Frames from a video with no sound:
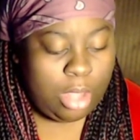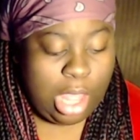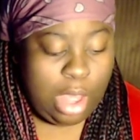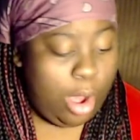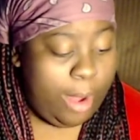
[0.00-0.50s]

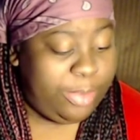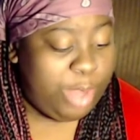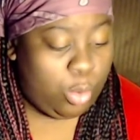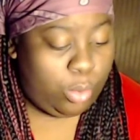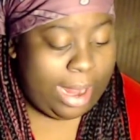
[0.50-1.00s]
On their
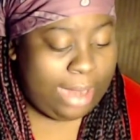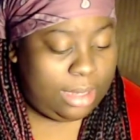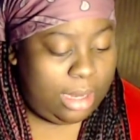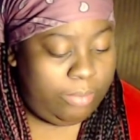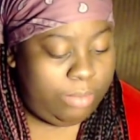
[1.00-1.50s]
right,
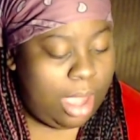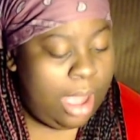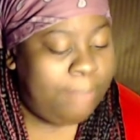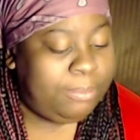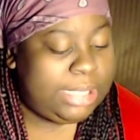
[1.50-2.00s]

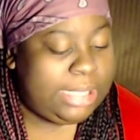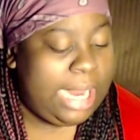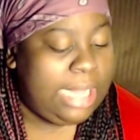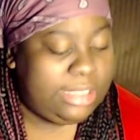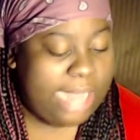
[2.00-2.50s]
umpteen
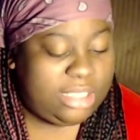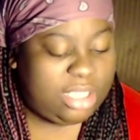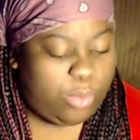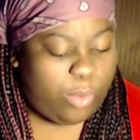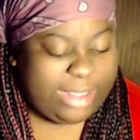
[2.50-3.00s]
decks of
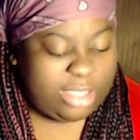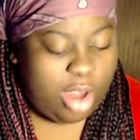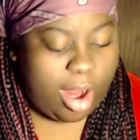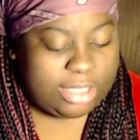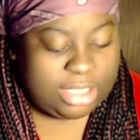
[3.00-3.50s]
razor
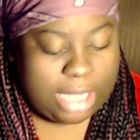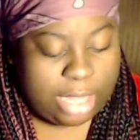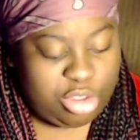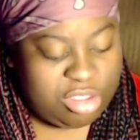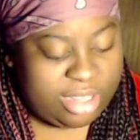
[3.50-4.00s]
cards cut through the
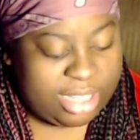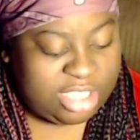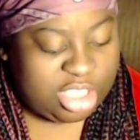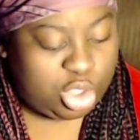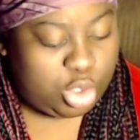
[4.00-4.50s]
distance
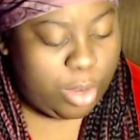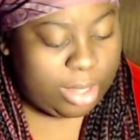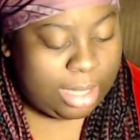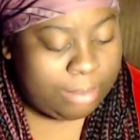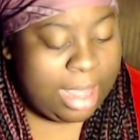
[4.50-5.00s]
toward them,
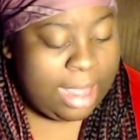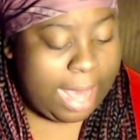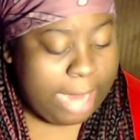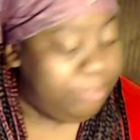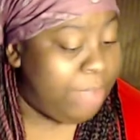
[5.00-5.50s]
and
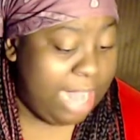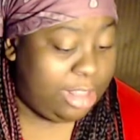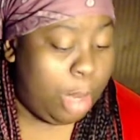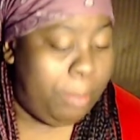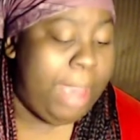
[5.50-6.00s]
at their
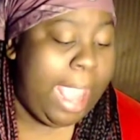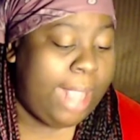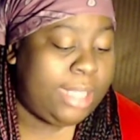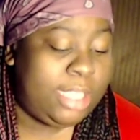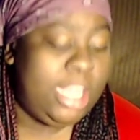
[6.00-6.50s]
backs,
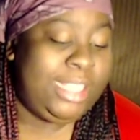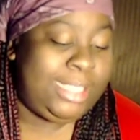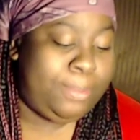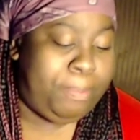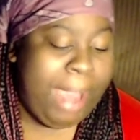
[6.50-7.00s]

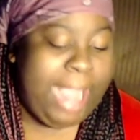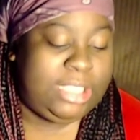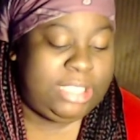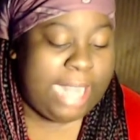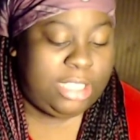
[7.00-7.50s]

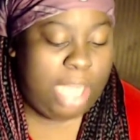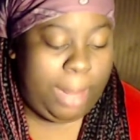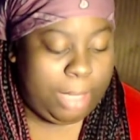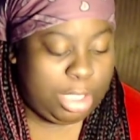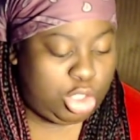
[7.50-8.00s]
spike-jack tumblers
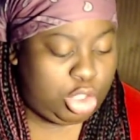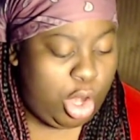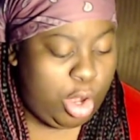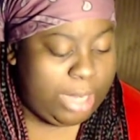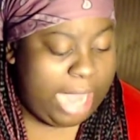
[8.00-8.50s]
churned
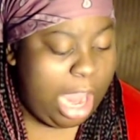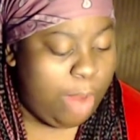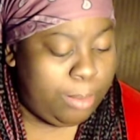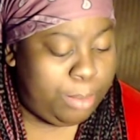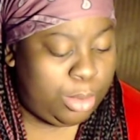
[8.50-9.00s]
air in
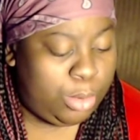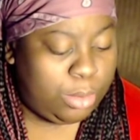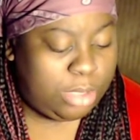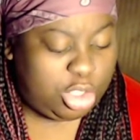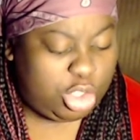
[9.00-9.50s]
prelude to
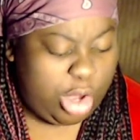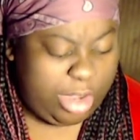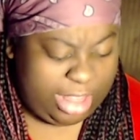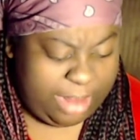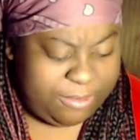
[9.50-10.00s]
churning their
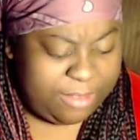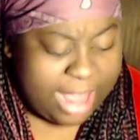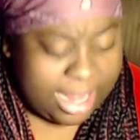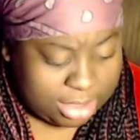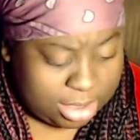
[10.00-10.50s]
flesh.